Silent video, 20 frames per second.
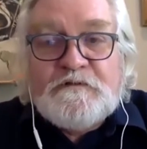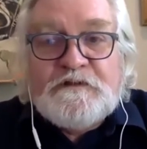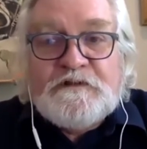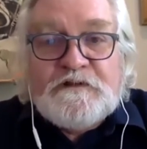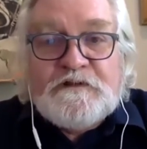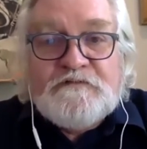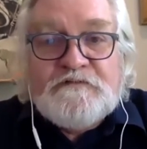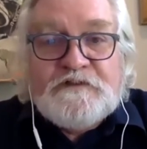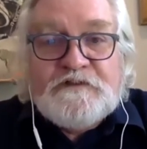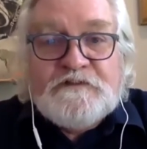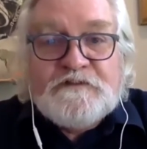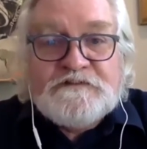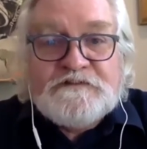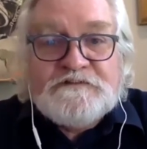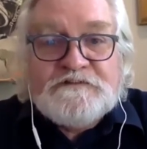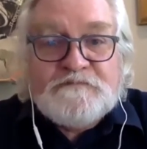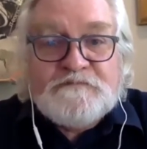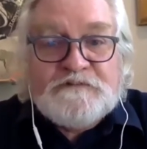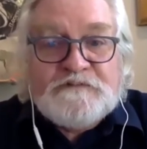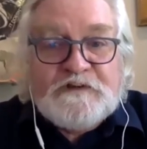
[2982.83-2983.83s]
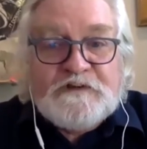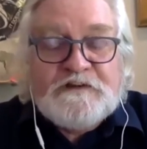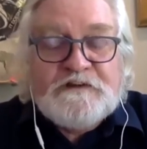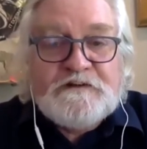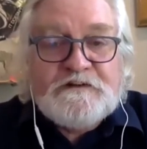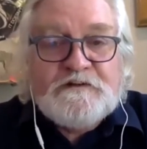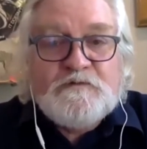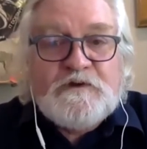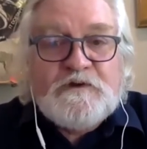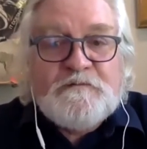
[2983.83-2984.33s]
giving this
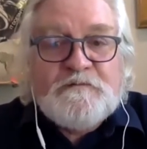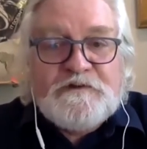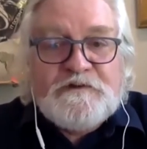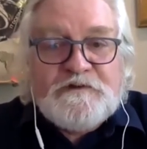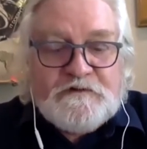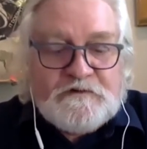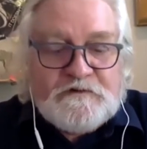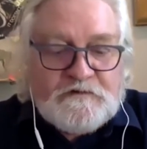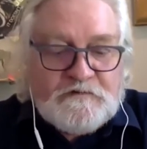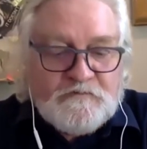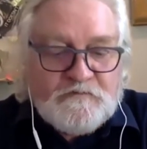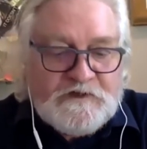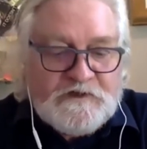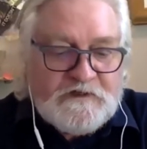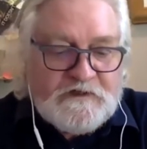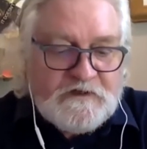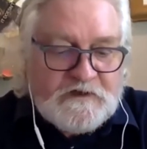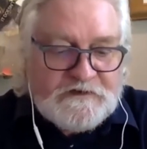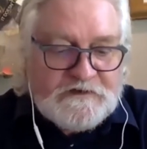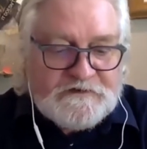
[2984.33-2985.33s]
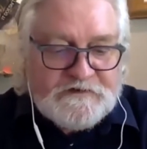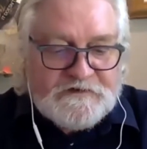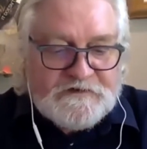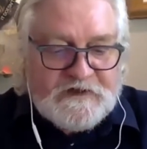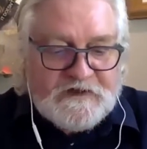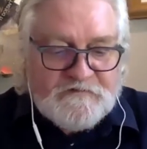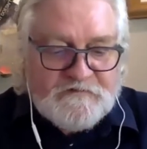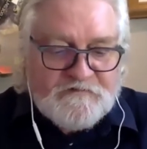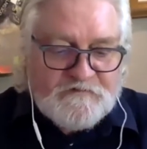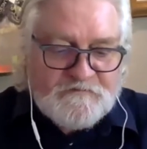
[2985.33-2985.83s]
particular webinar. We I did
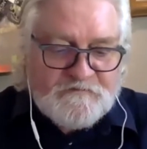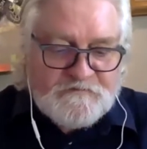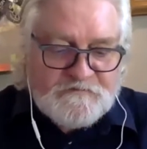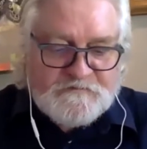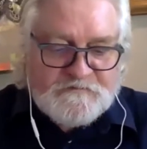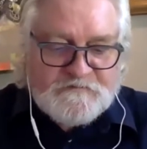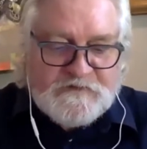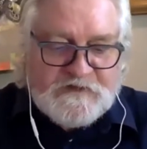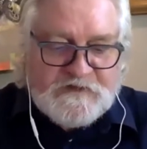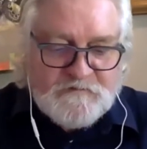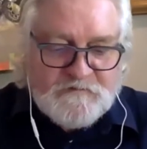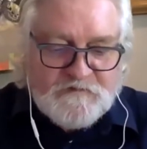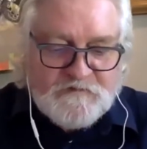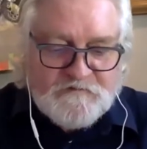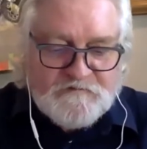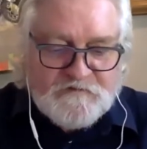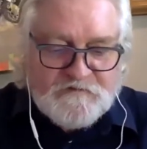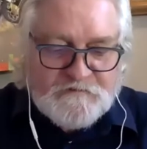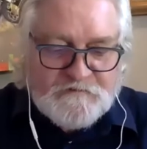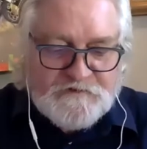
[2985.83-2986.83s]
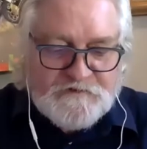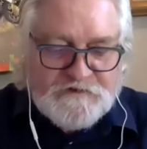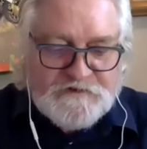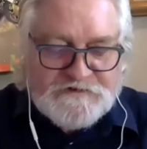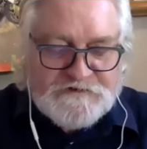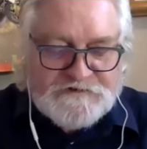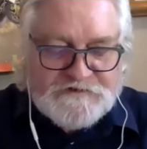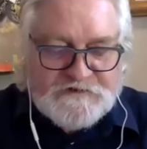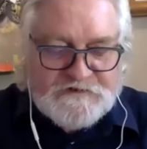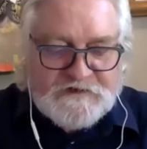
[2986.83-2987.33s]
have people from
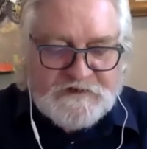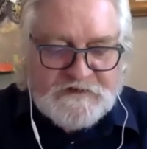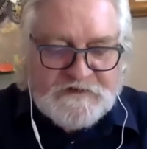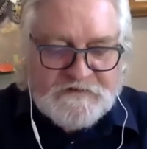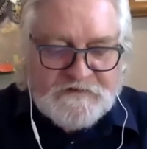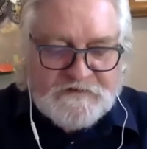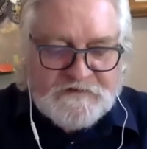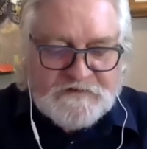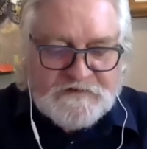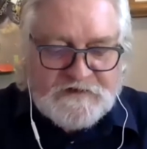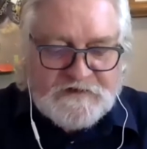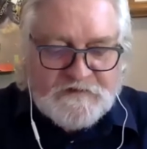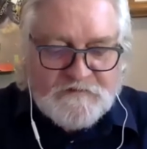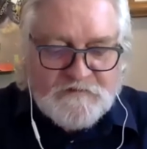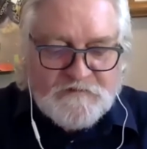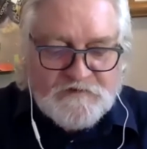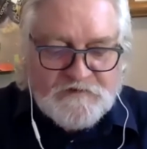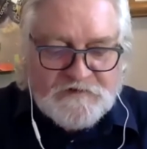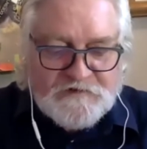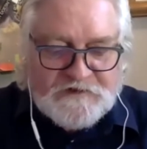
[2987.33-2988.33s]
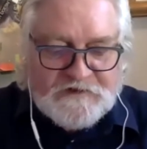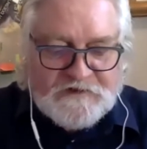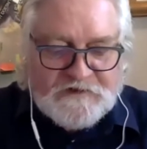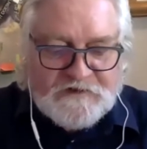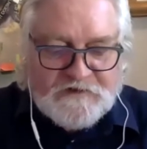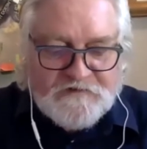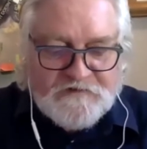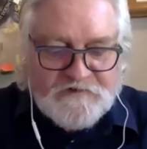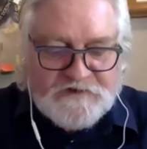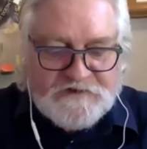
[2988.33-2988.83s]
NERSA and the
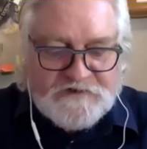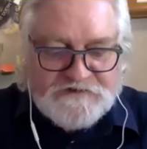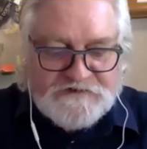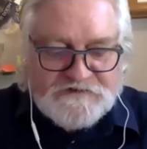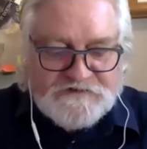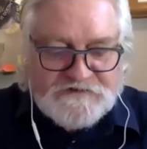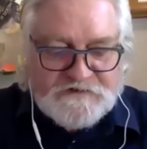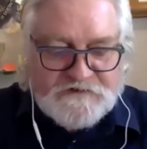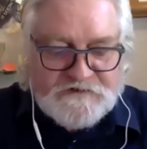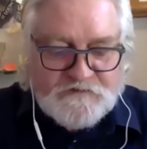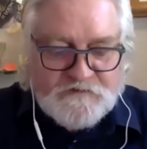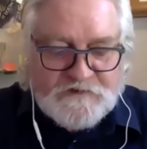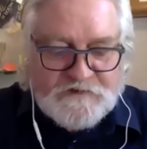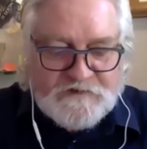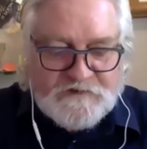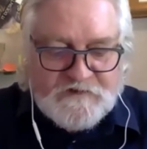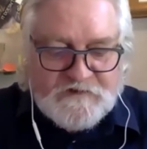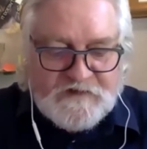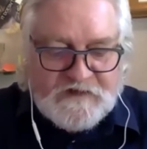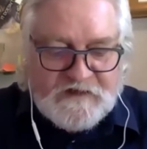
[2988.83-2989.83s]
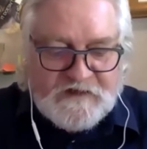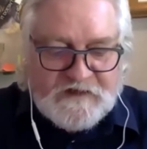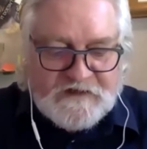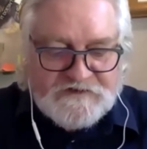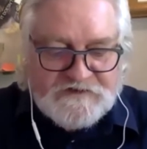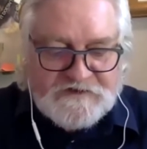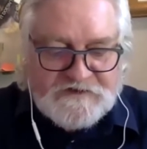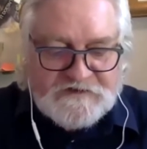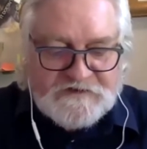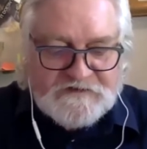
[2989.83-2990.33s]
DMRE registered. Whether they
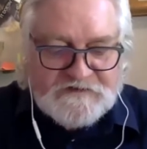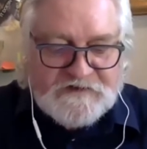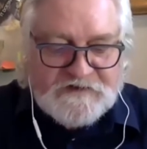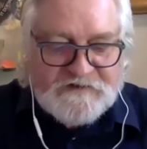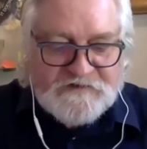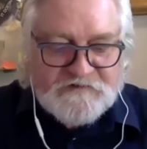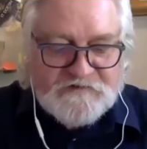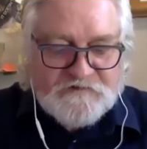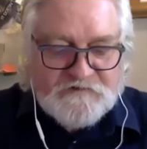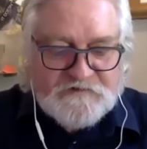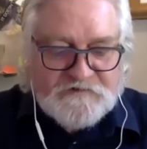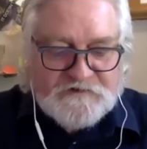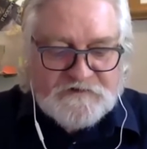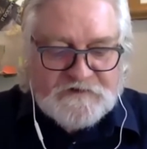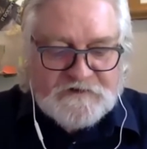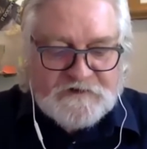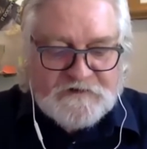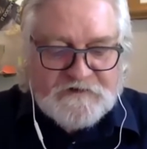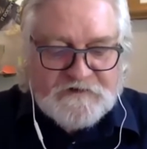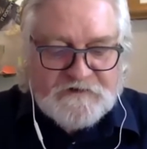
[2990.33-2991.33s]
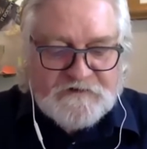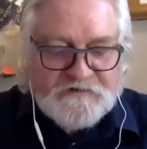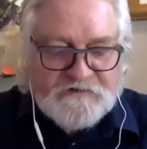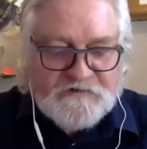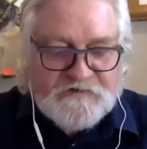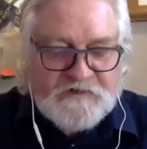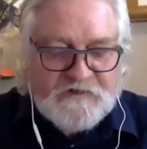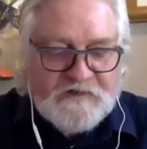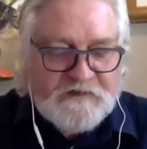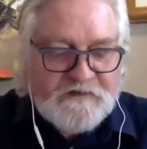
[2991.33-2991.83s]
actually attended or not, I can't
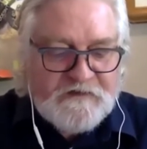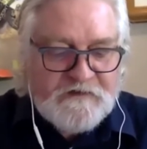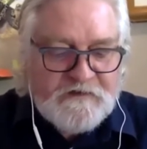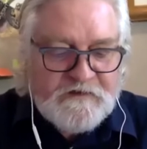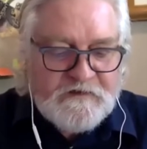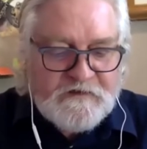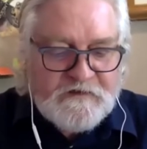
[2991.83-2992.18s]
say.